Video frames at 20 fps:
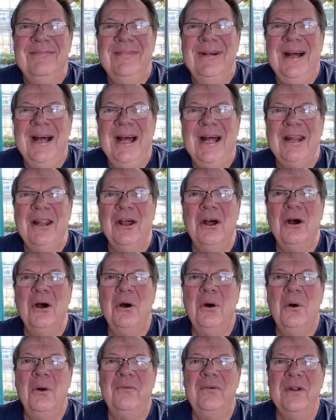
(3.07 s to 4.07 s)

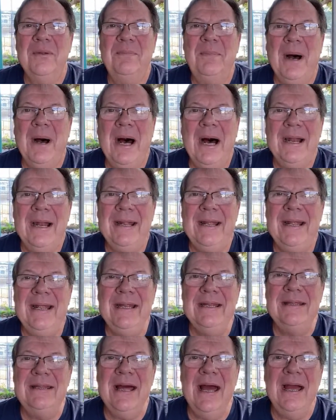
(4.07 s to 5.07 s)
Hello, everybody.
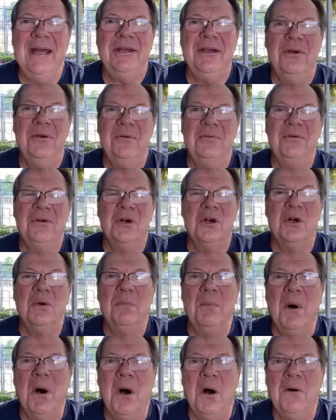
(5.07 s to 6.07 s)
Thank you,
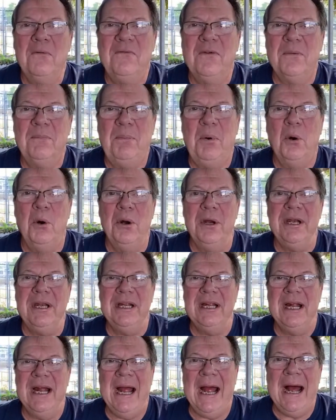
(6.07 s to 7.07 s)
Nirmal, for
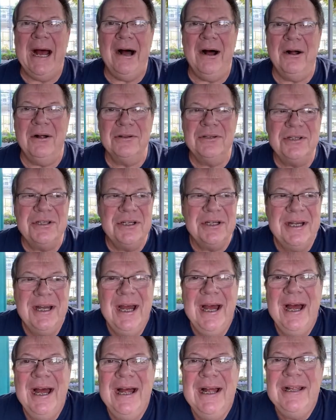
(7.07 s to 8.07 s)
pointing out
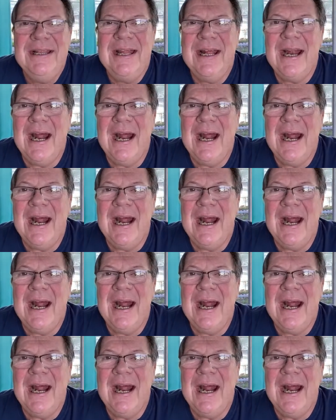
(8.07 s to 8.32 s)
that I